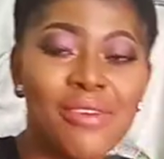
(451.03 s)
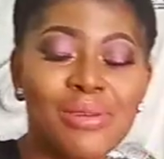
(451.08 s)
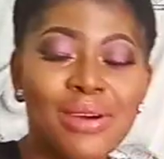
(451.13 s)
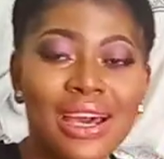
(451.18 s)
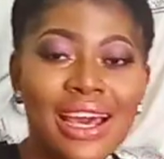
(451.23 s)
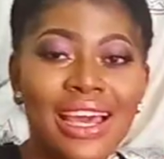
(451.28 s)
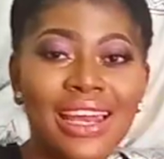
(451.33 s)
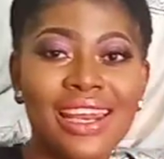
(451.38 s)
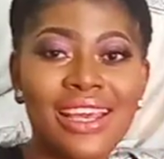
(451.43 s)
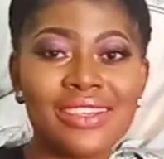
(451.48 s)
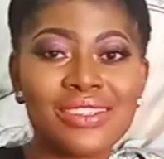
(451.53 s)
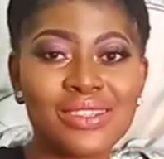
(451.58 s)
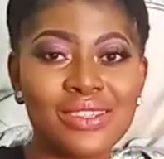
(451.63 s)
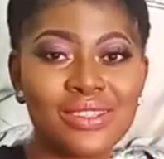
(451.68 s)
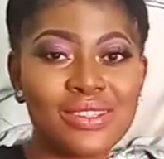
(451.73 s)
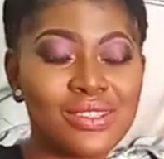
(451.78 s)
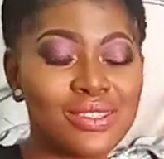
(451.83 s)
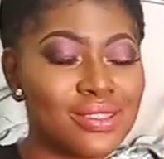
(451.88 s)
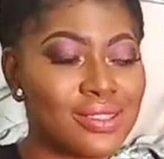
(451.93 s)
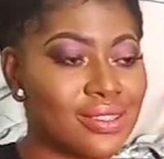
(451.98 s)
but Alex
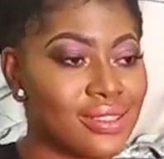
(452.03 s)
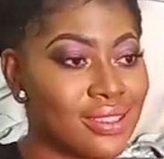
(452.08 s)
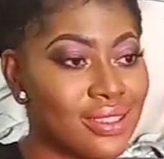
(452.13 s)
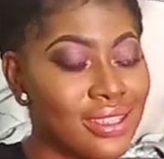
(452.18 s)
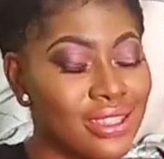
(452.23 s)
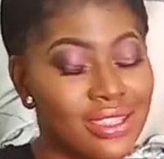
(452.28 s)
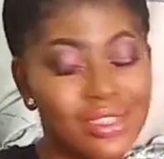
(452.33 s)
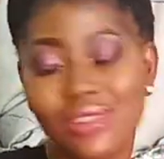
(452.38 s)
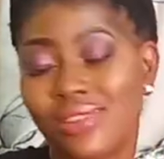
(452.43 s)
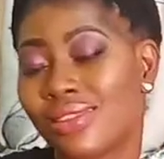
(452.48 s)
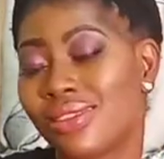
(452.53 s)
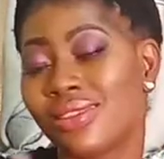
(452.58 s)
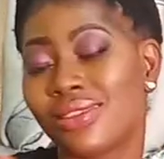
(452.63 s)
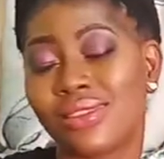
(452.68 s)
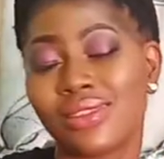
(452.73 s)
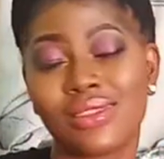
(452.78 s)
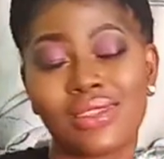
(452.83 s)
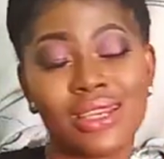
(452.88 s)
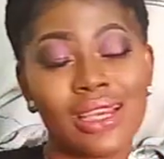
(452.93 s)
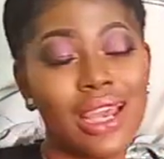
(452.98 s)
is,
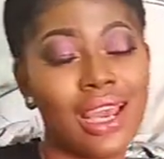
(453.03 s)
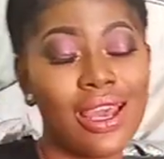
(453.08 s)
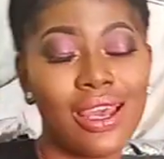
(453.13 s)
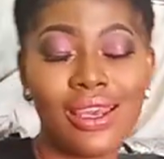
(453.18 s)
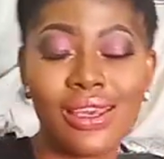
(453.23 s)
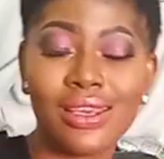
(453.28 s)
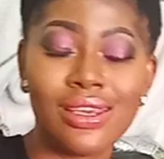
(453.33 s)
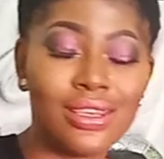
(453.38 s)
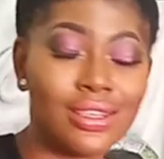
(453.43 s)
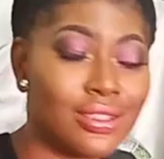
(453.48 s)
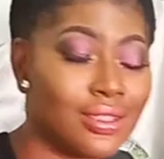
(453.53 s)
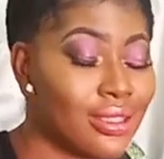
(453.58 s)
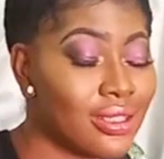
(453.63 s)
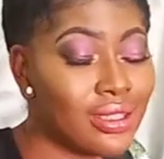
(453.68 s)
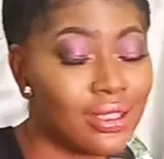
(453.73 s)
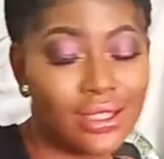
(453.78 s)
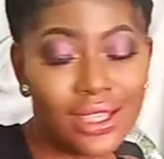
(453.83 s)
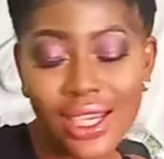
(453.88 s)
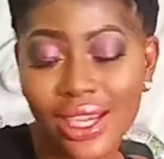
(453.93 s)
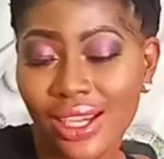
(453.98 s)
is
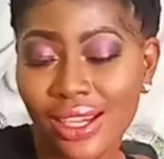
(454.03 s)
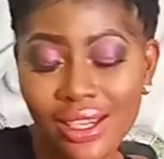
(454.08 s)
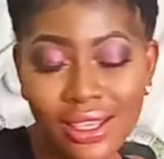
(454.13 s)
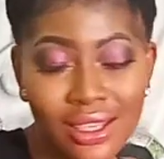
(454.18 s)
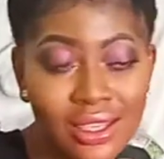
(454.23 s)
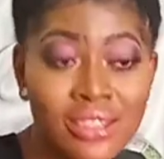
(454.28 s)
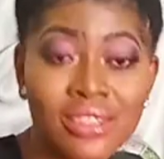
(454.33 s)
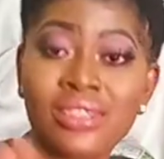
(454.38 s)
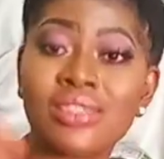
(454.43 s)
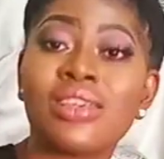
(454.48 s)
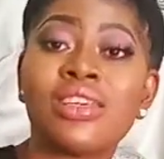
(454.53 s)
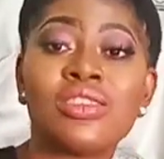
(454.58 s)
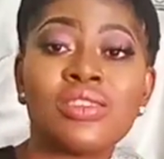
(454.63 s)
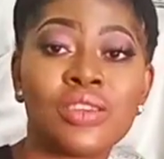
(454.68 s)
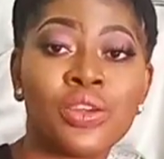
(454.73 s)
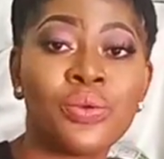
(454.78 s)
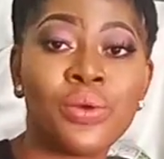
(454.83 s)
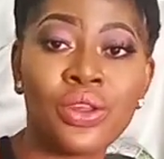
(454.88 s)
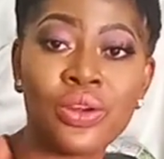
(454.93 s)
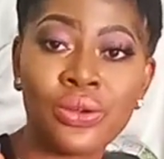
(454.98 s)
is
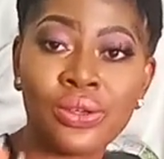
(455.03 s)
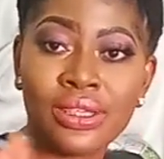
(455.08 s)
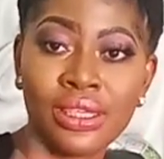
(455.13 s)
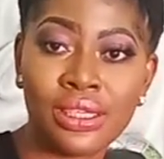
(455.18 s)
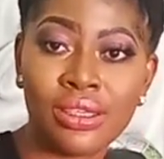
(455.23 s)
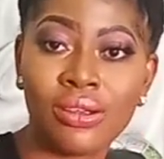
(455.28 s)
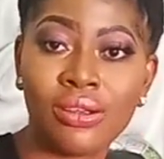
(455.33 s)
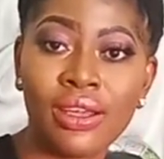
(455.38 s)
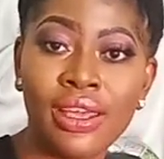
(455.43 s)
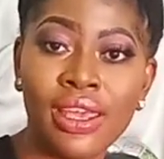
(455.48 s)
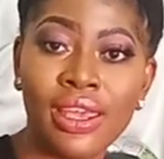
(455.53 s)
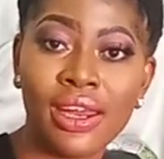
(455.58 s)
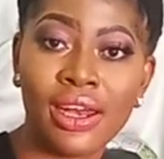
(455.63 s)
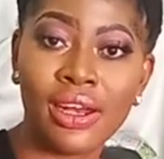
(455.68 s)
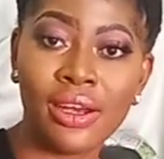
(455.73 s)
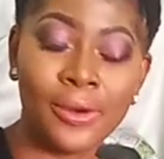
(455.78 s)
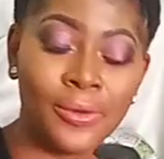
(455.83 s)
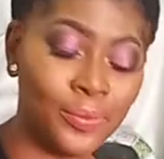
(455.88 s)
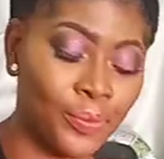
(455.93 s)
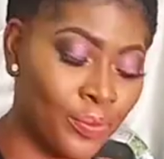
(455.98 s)
is the real deal
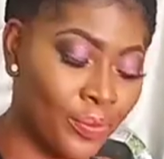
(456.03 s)
here.